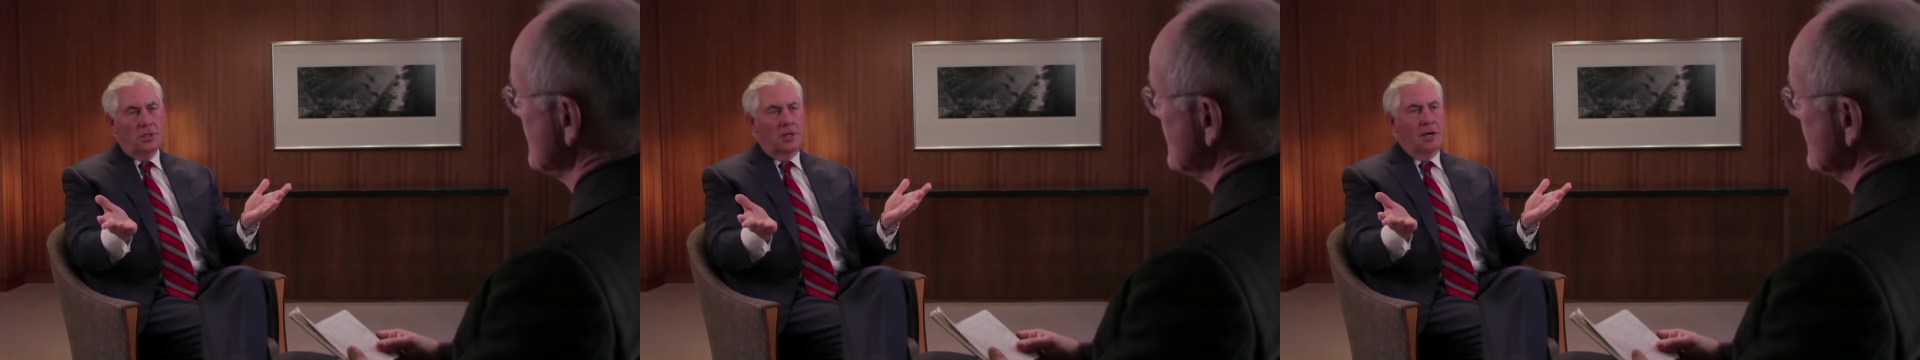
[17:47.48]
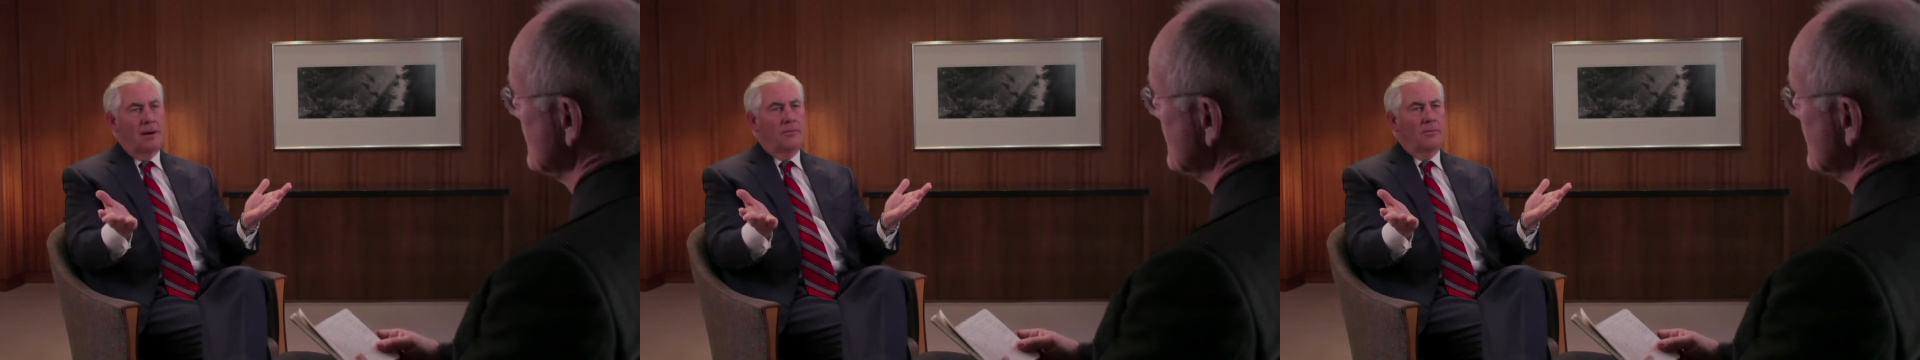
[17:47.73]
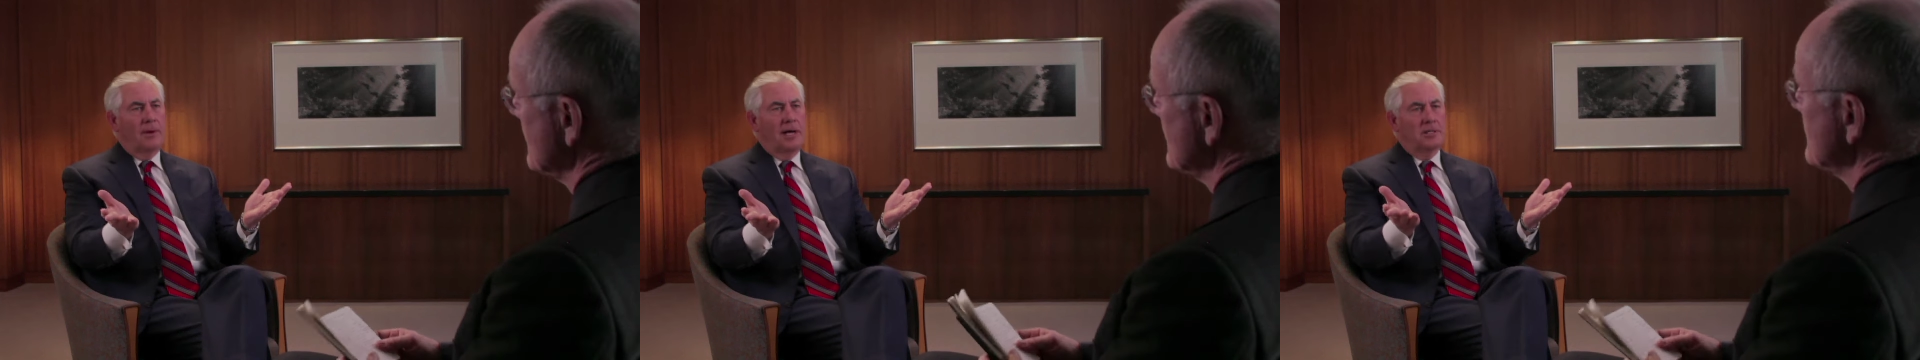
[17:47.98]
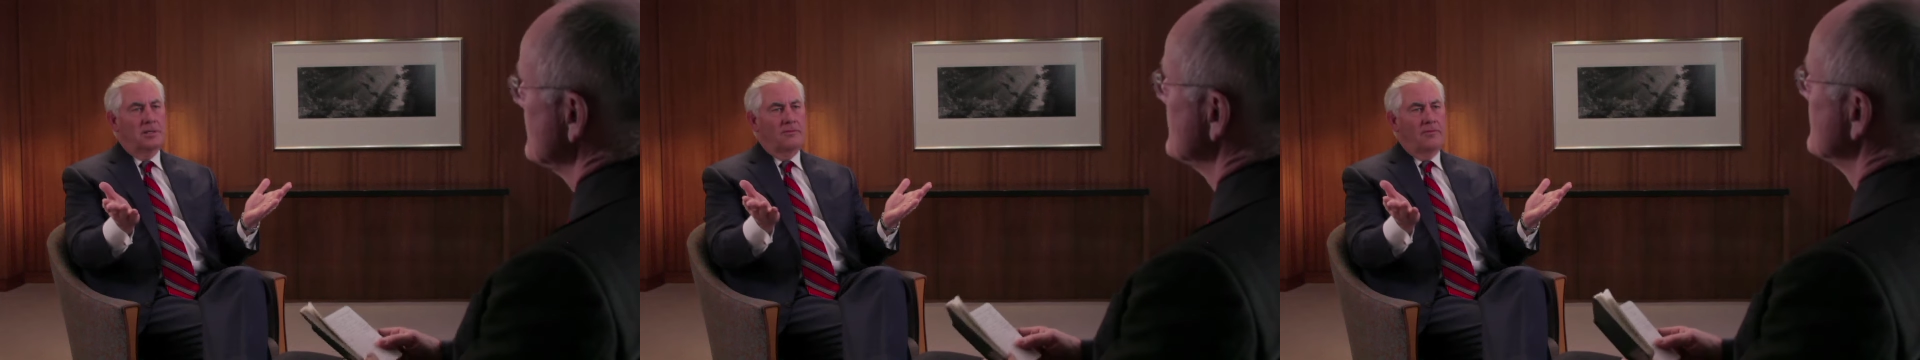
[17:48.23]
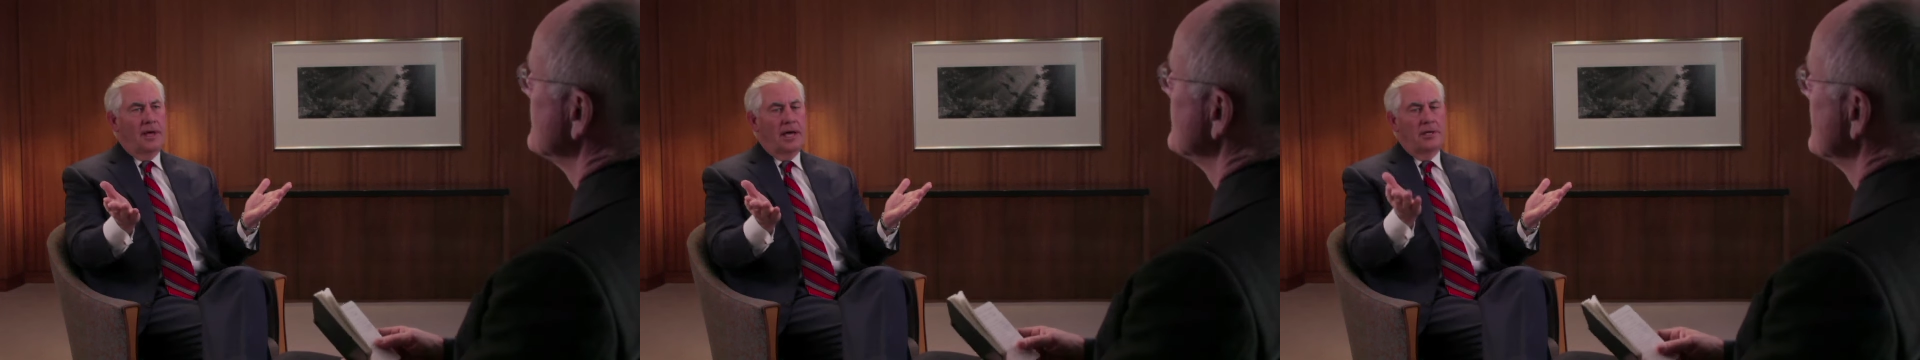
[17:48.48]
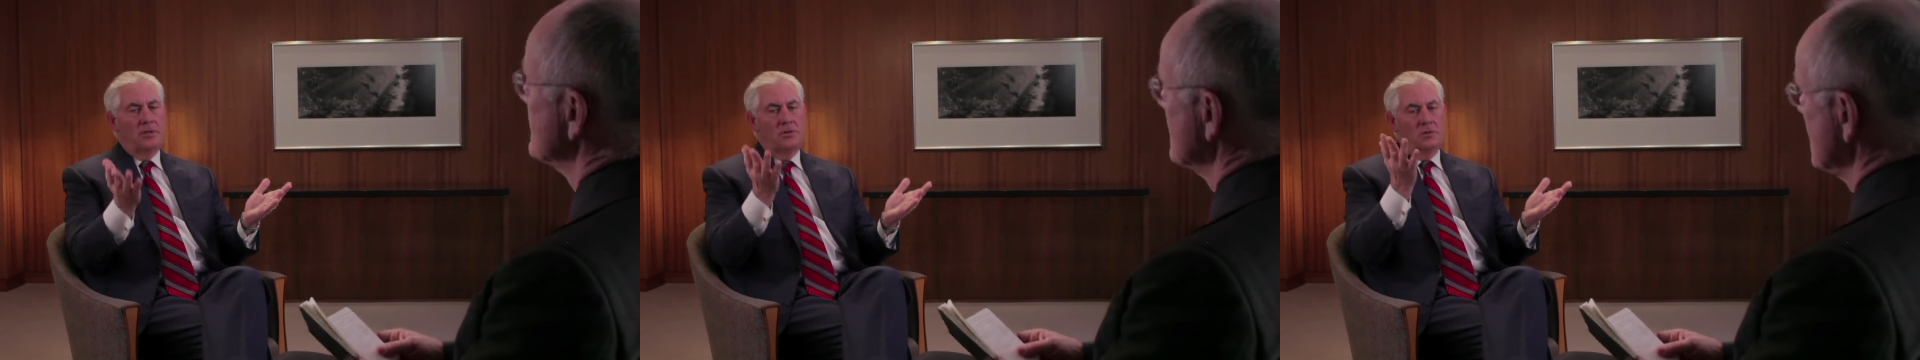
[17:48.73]
to compromise their
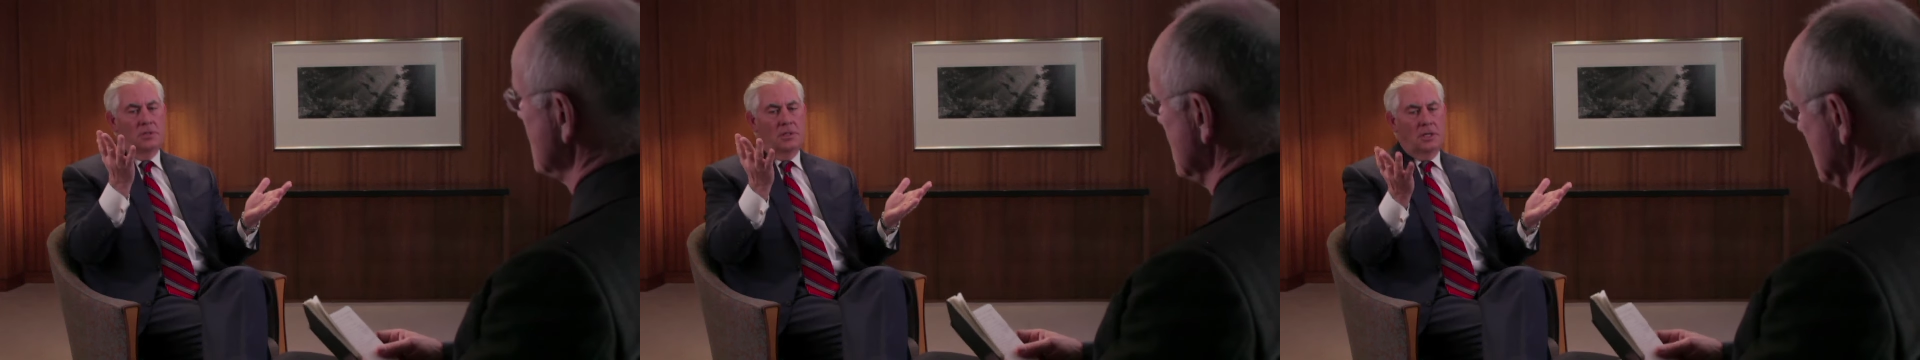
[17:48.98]
values.